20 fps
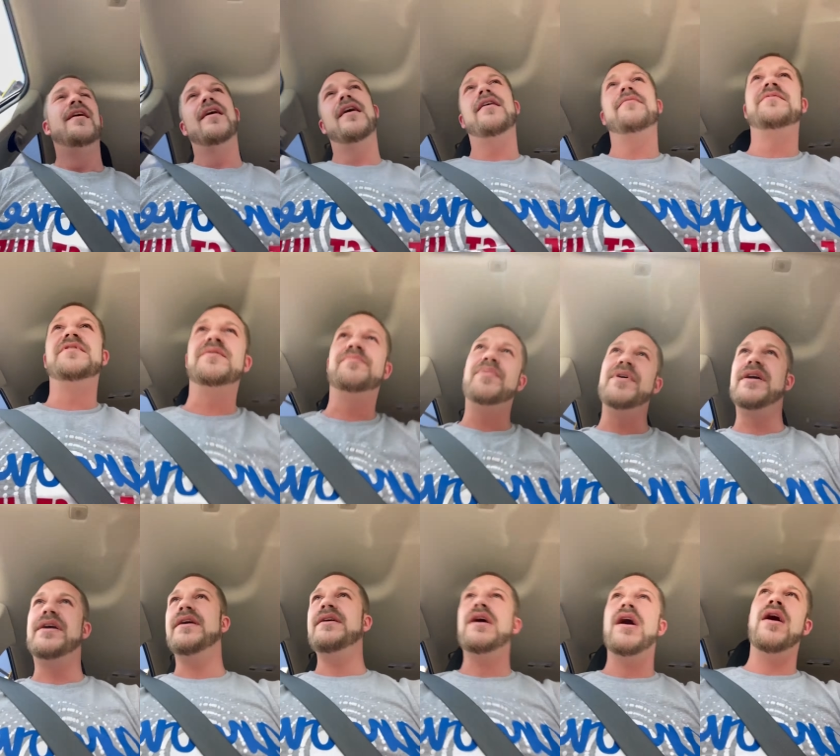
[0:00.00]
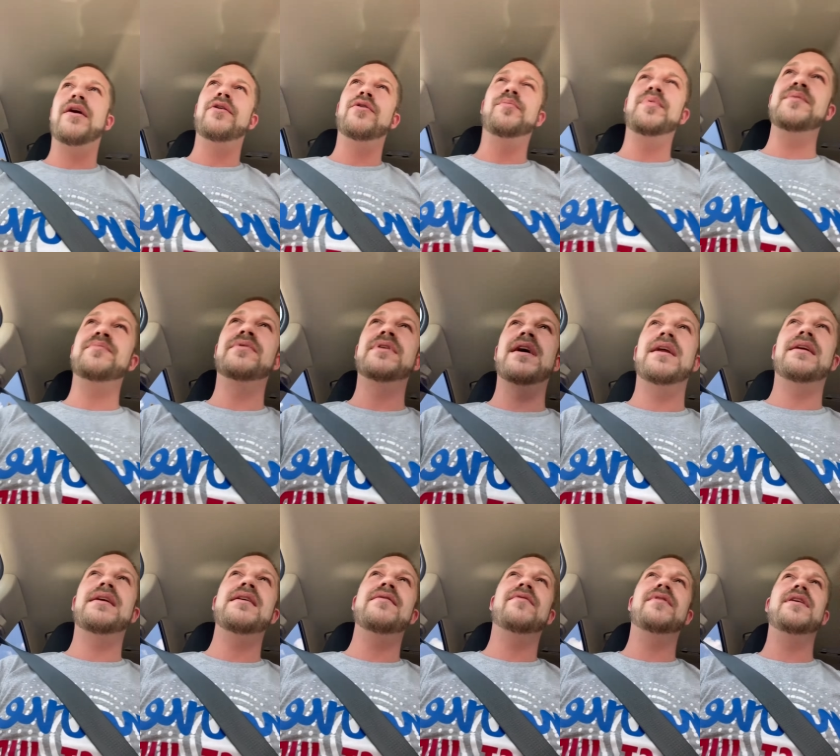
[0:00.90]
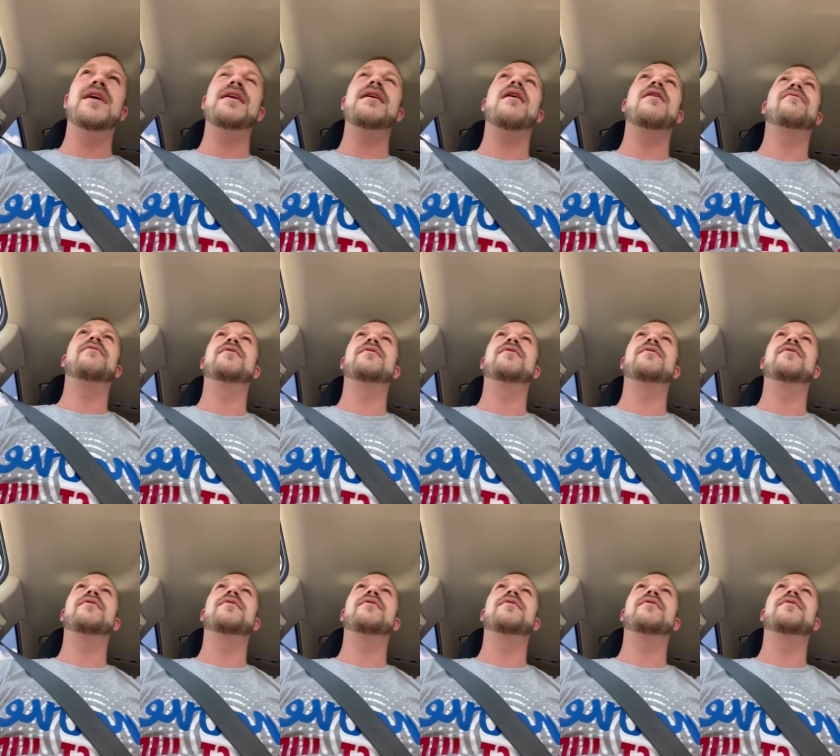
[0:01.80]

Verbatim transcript: I'm just picking y'all. I know people gotta have a day off.